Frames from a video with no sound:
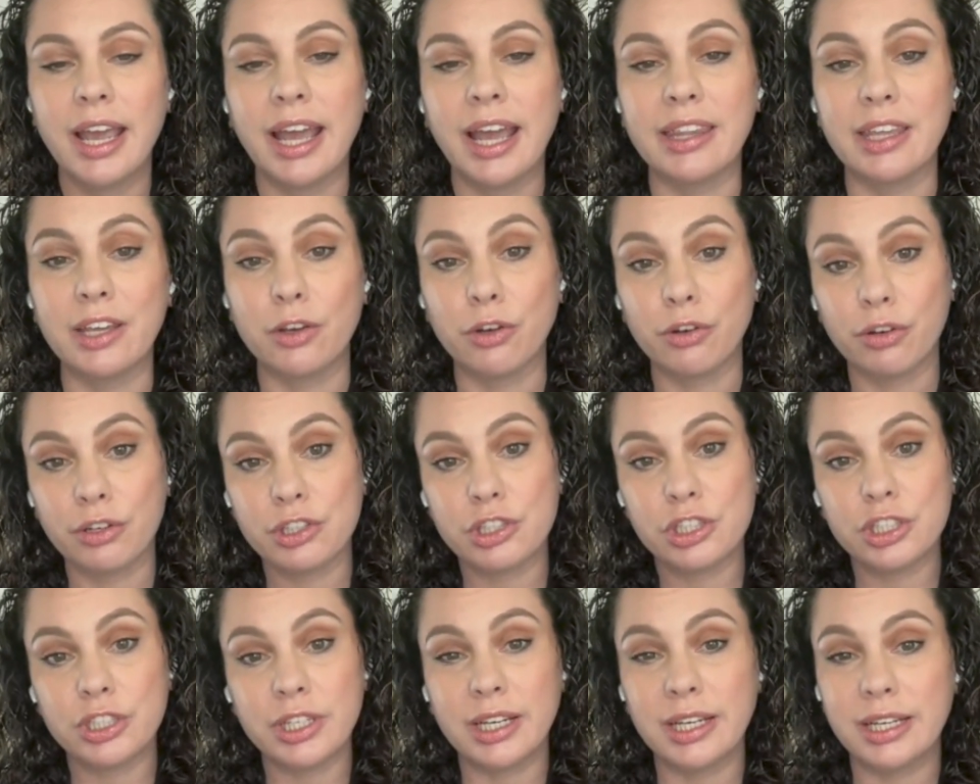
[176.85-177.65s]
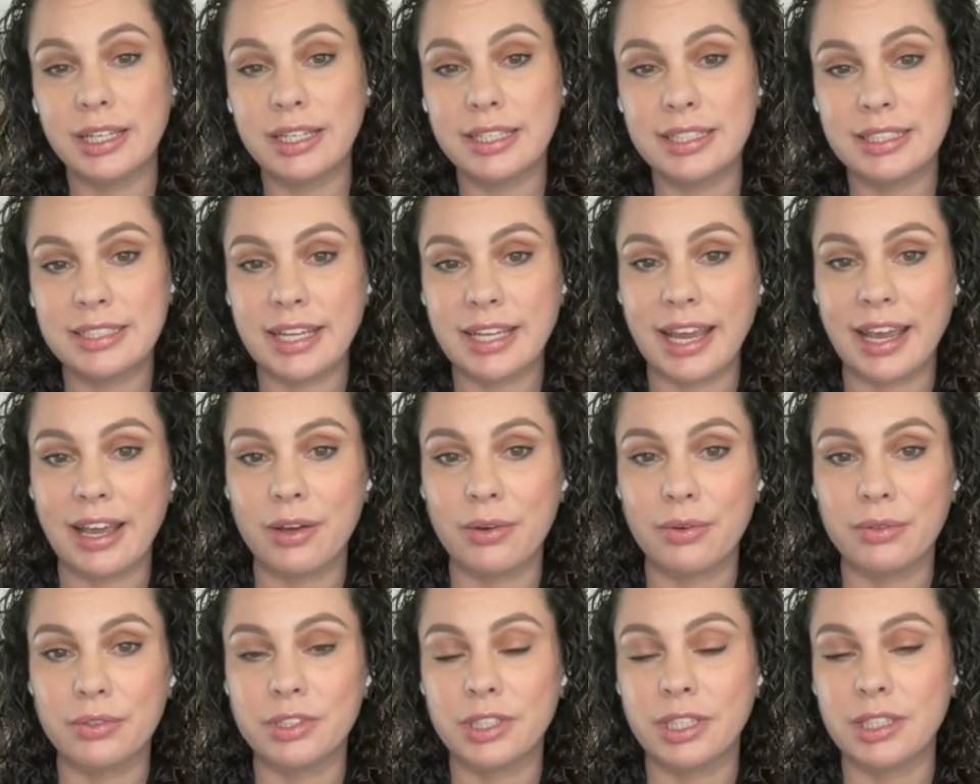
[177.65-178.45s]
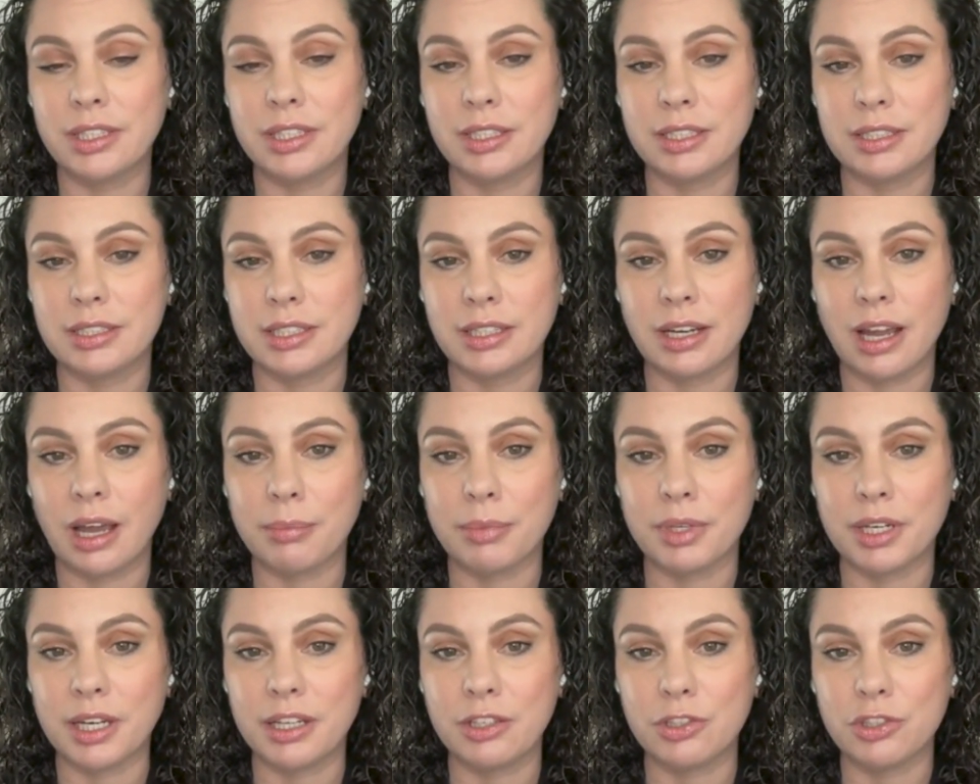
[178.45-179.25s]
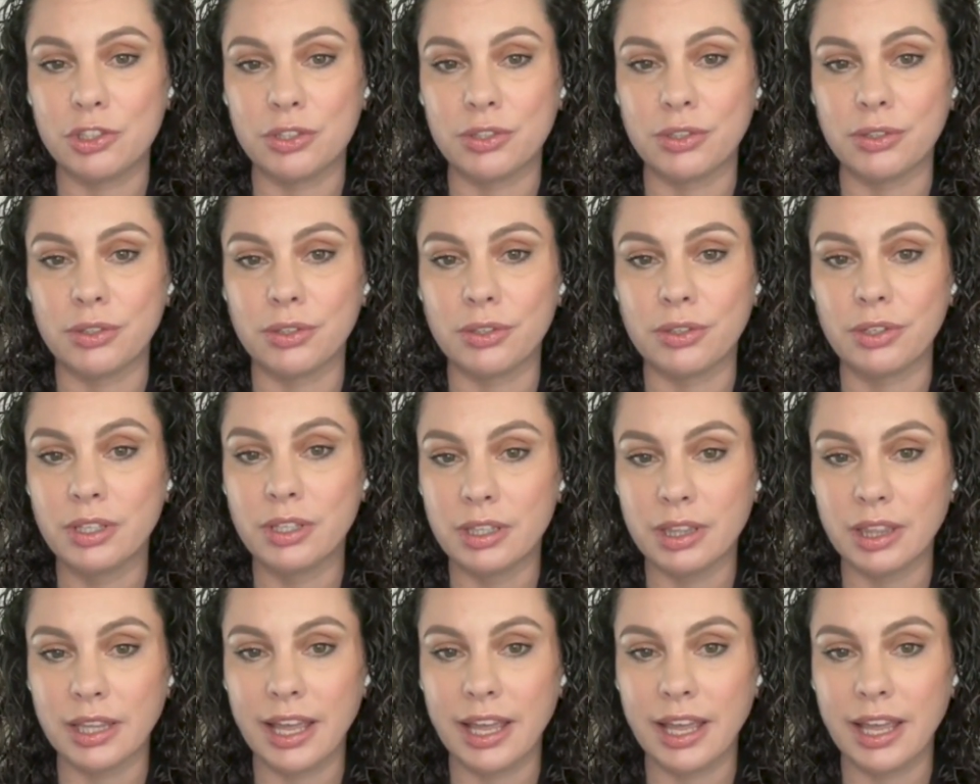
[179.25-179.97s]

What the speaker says: and then Christianity down to the denominational